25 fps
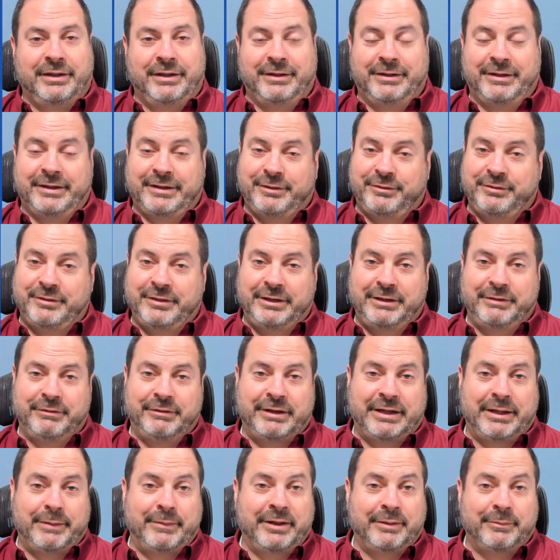And like I said,
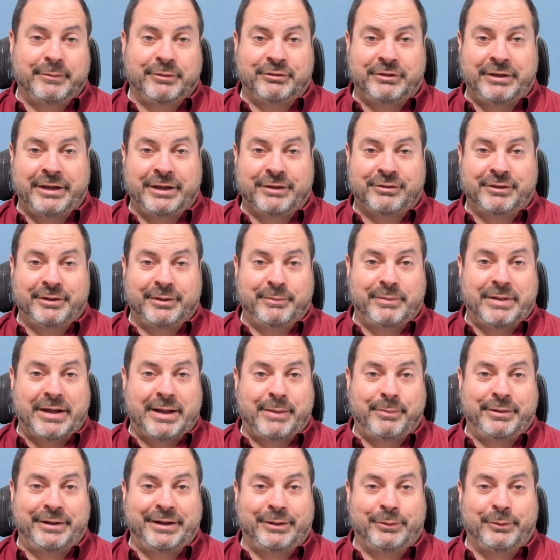even I make mistakes and I
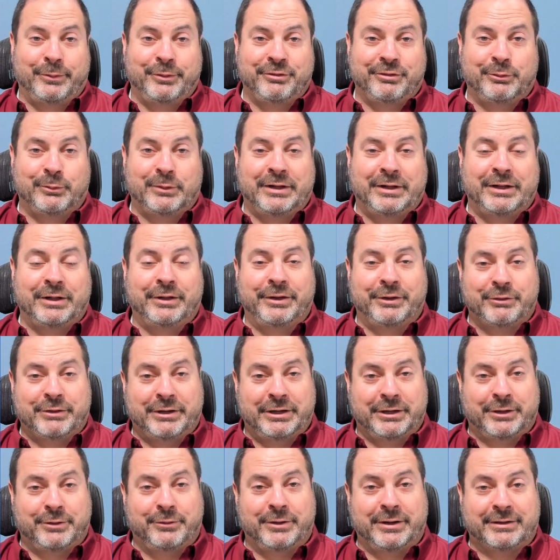pop it out once in a while and I
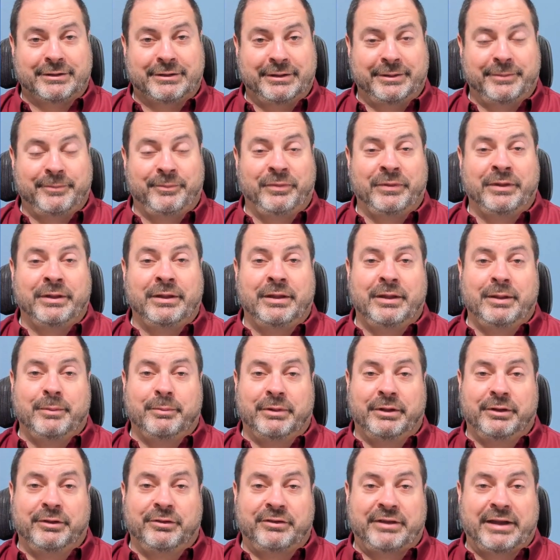try to correct it.
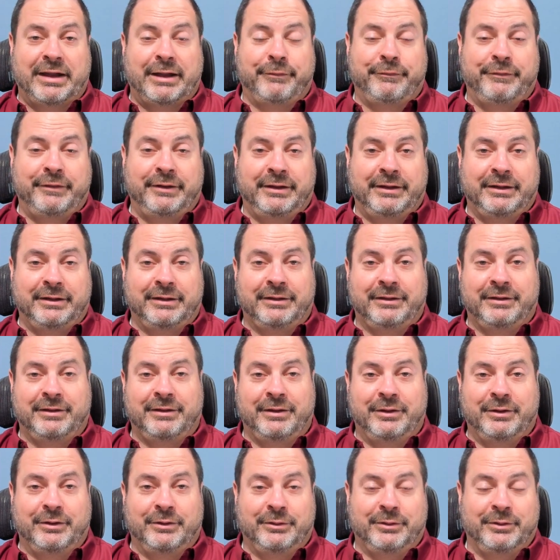But staffing,
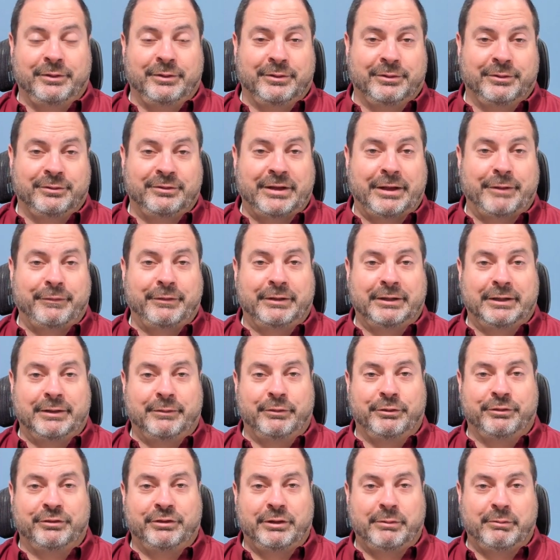your staffing
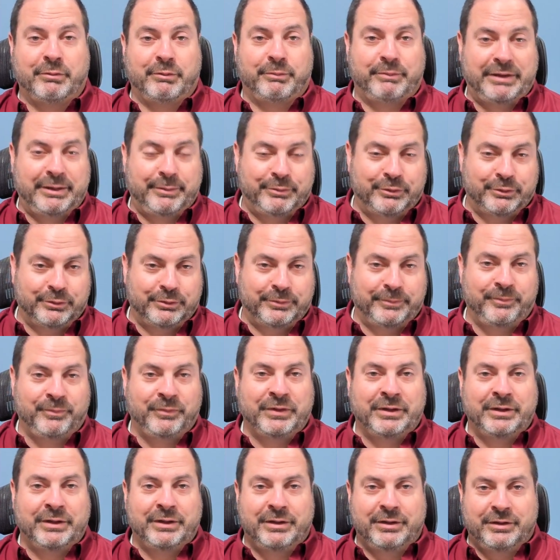levels, the number of people,
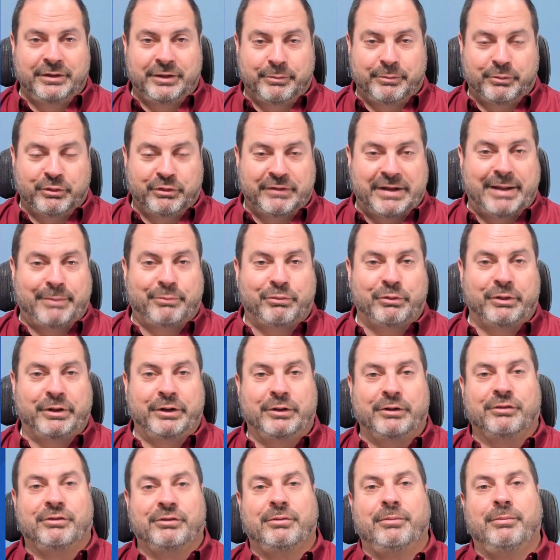number of
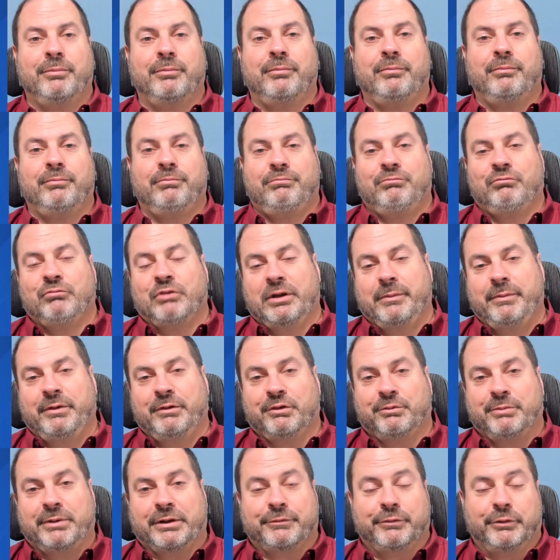operators, try to be
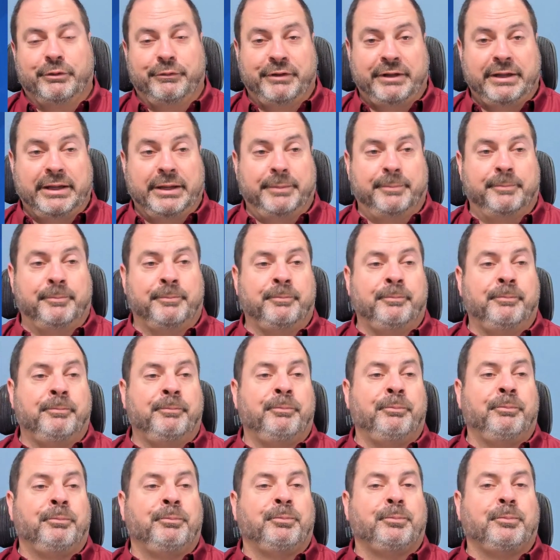respectful if you can.
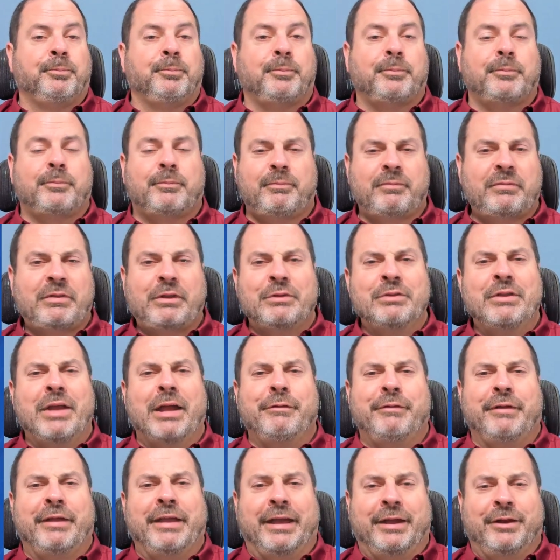
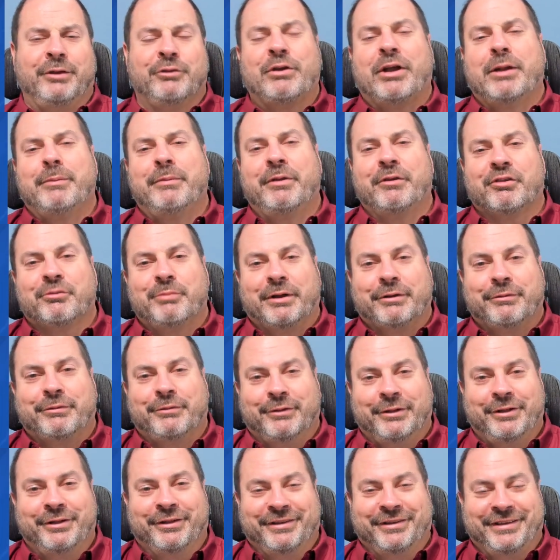Not if you can, try to be
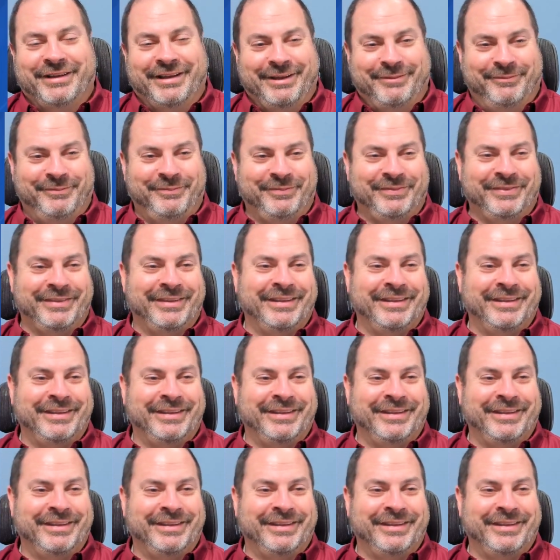respectful all the time.